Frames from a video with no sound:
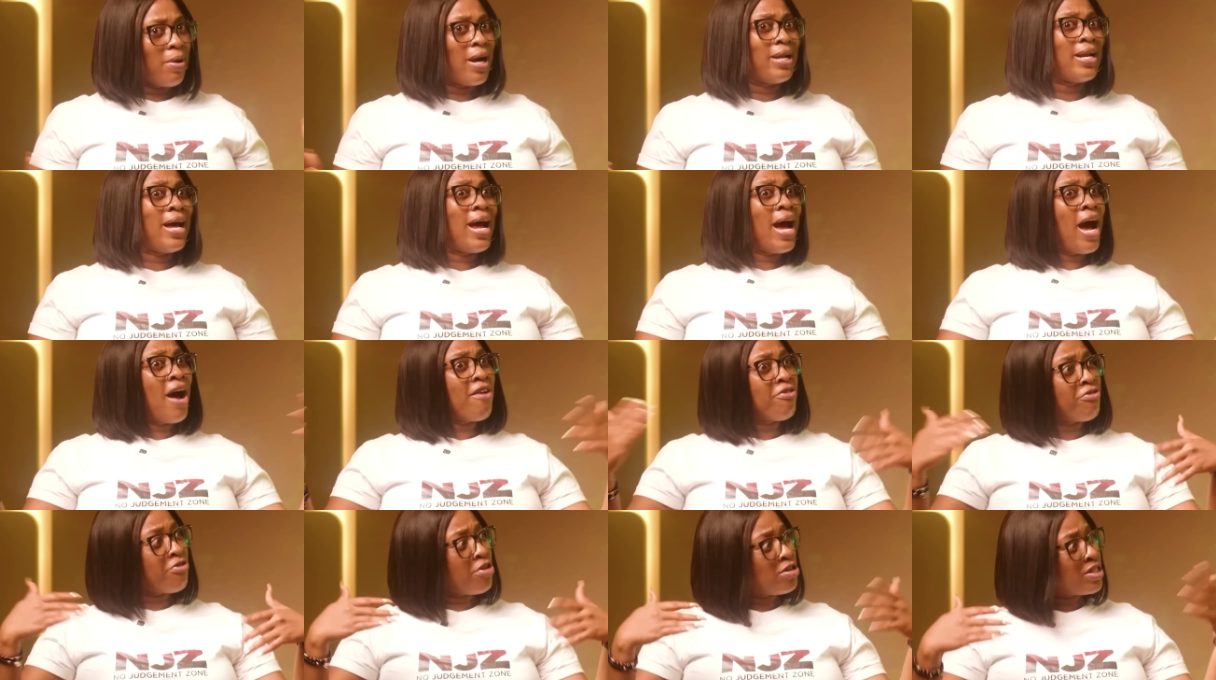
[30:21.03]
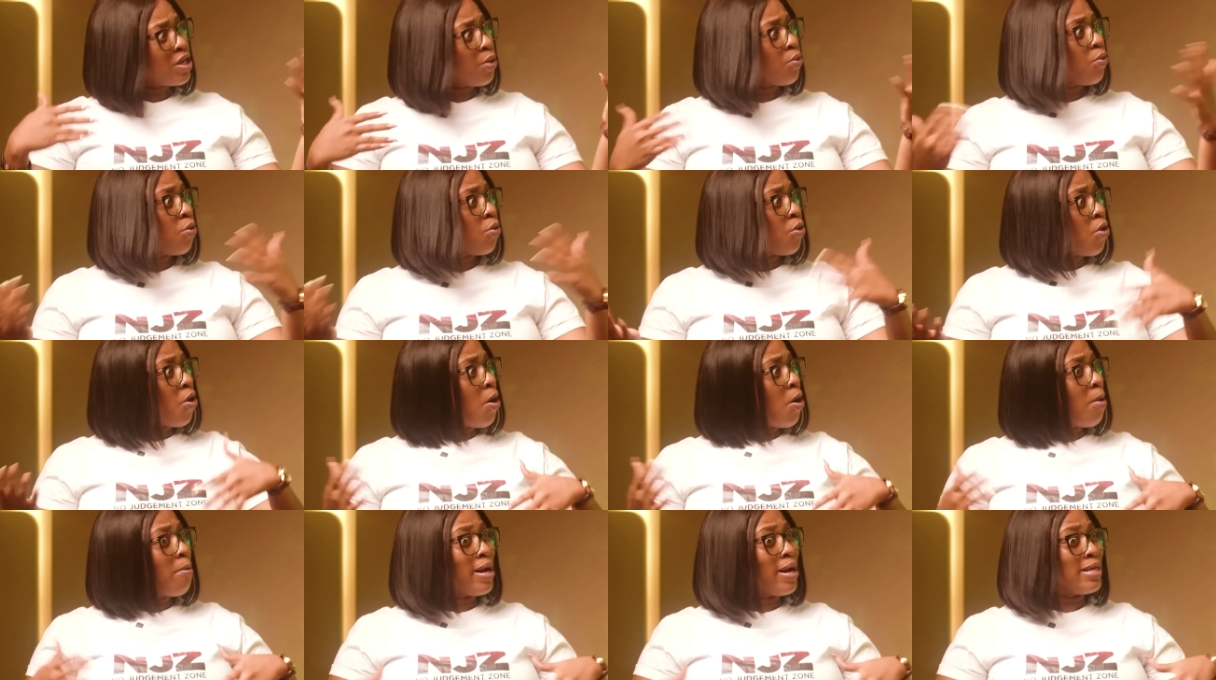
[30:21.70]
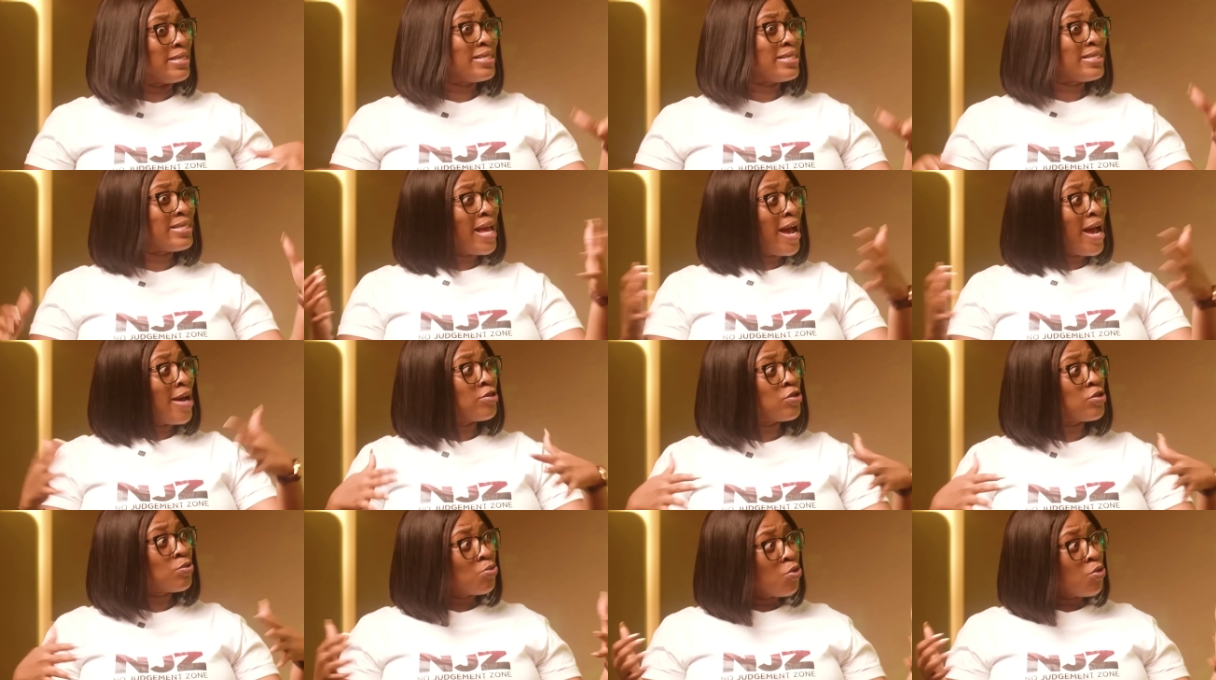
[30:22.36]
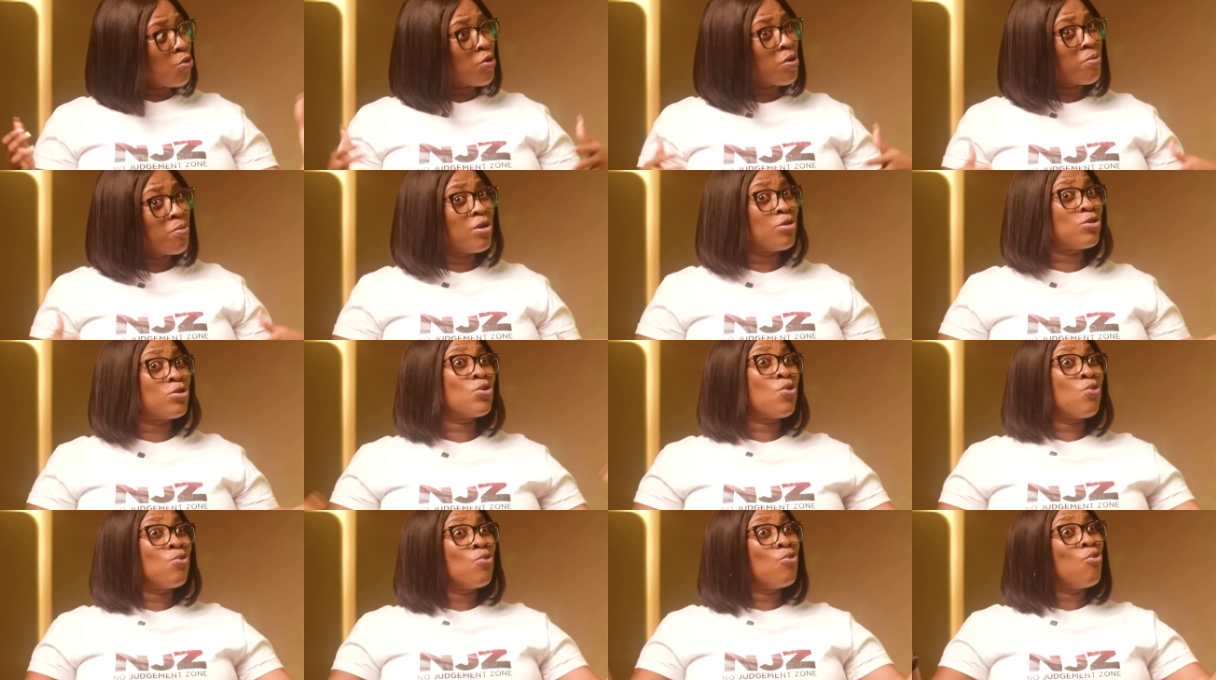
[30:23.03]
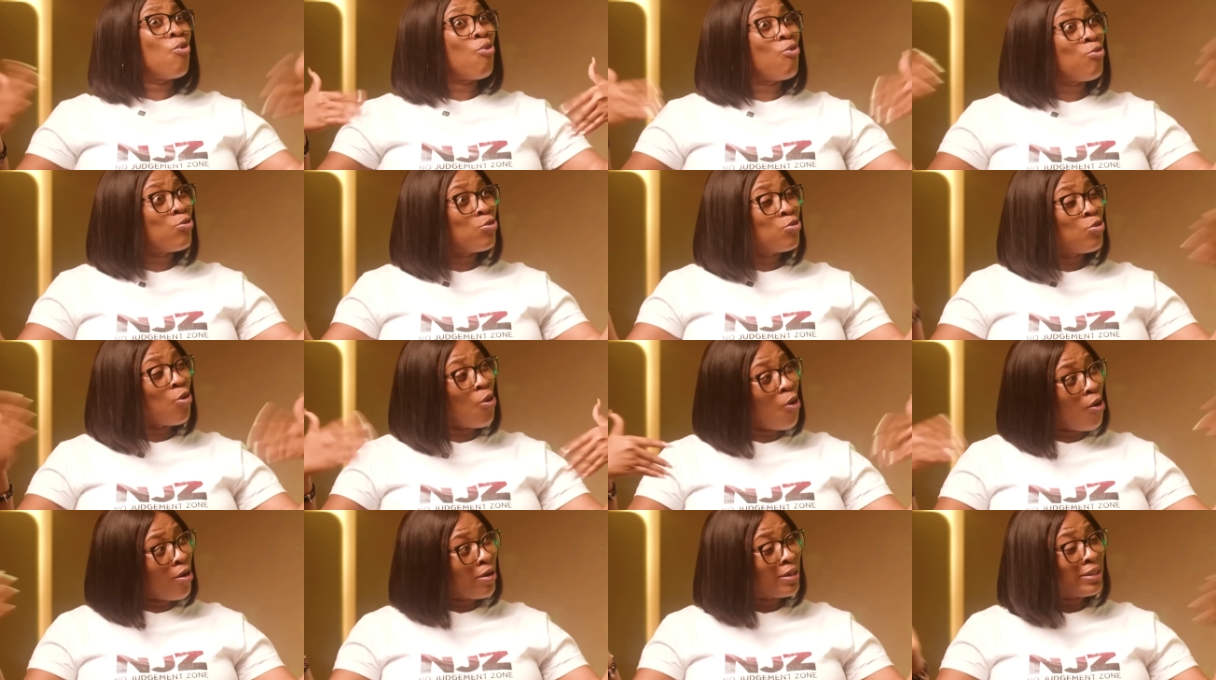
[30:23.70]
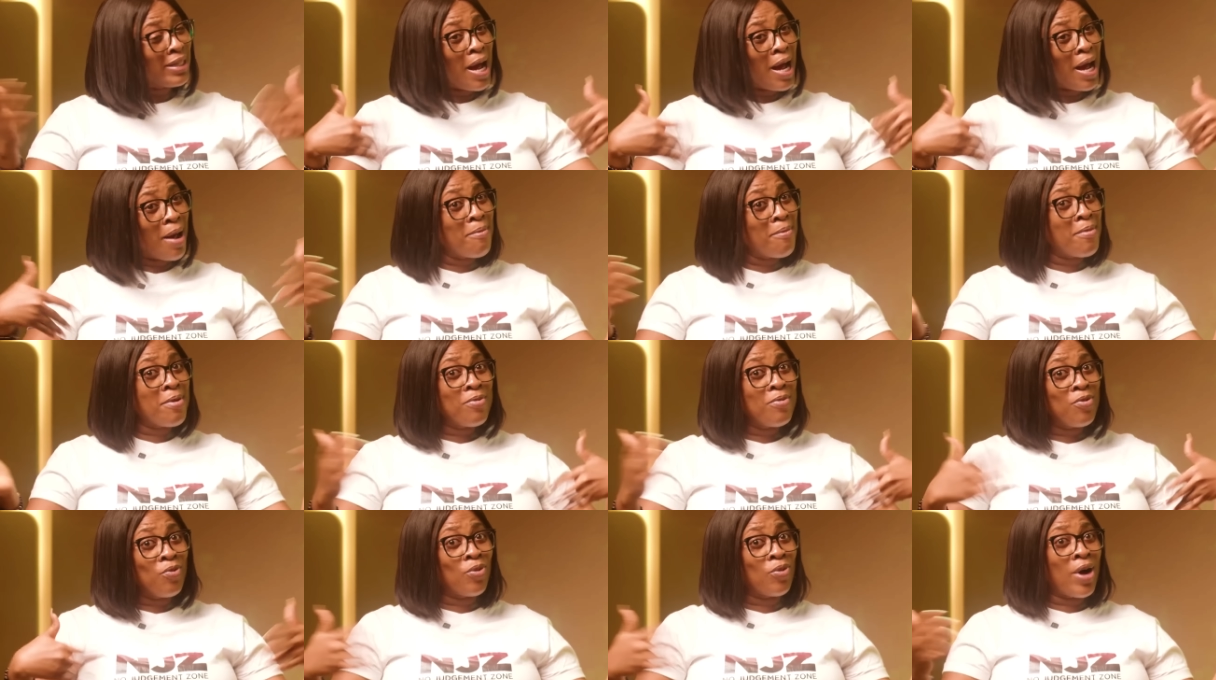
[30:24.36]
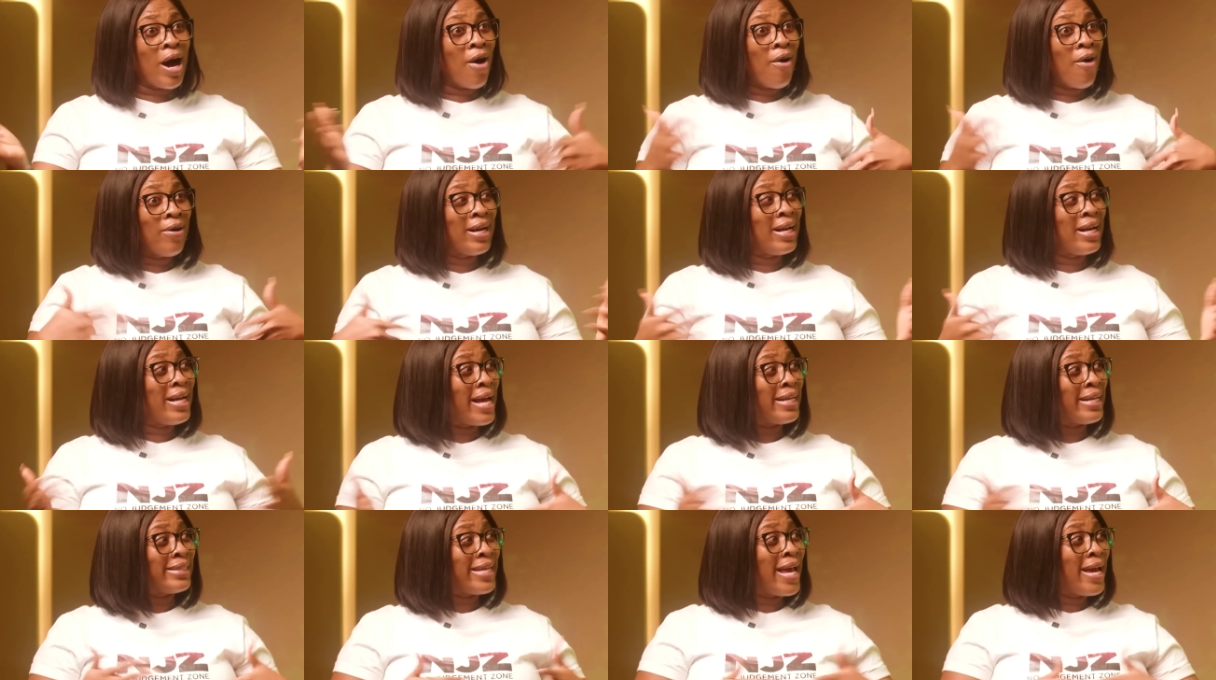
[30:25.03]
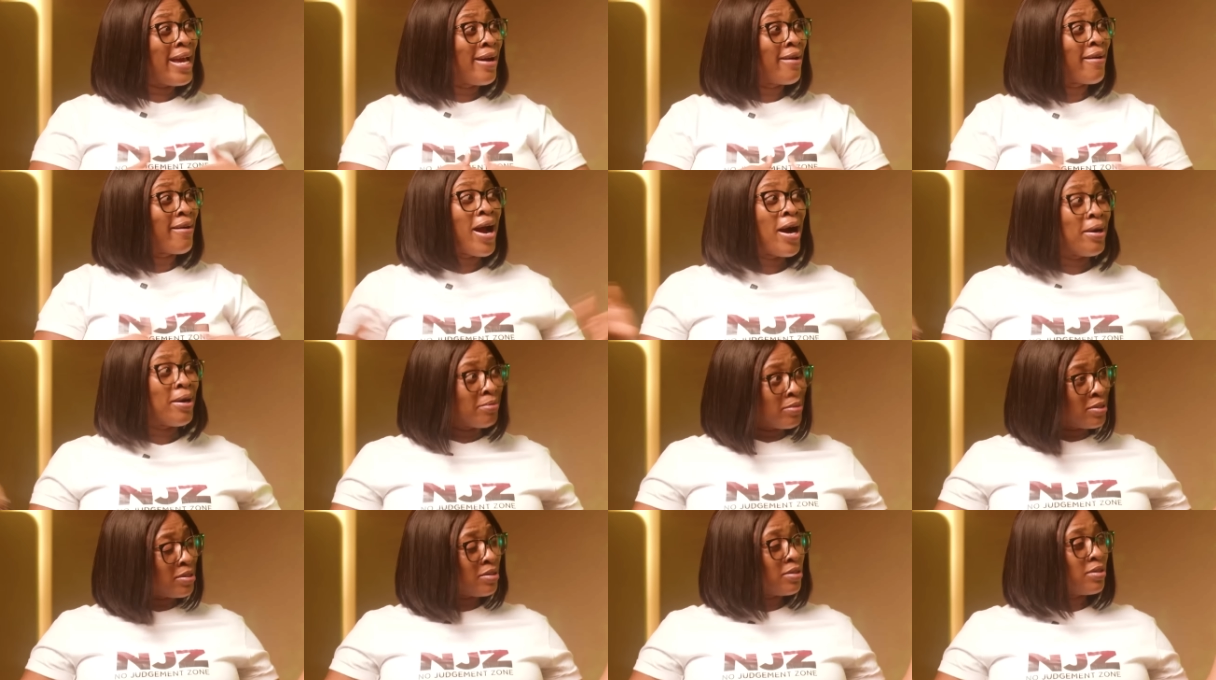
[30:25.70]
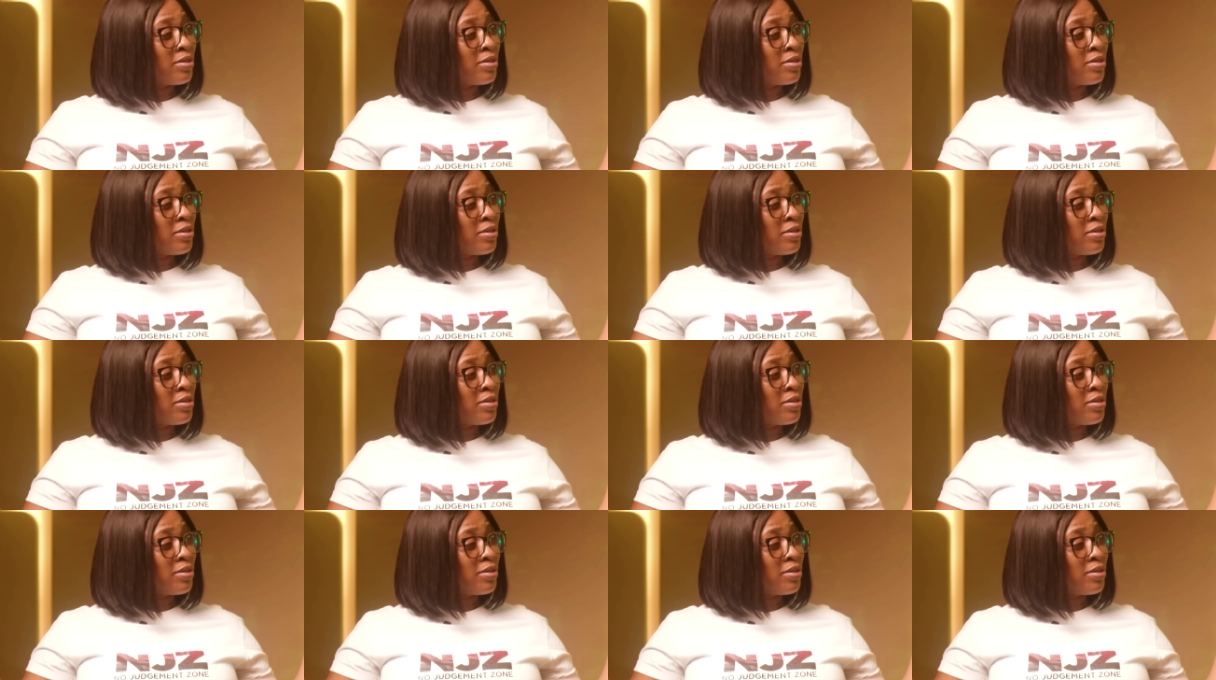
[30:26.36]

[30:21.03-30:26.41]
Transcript: And I have friends that will come and stay and smoke with me. So we'll order, maybe we can order like 10 grams,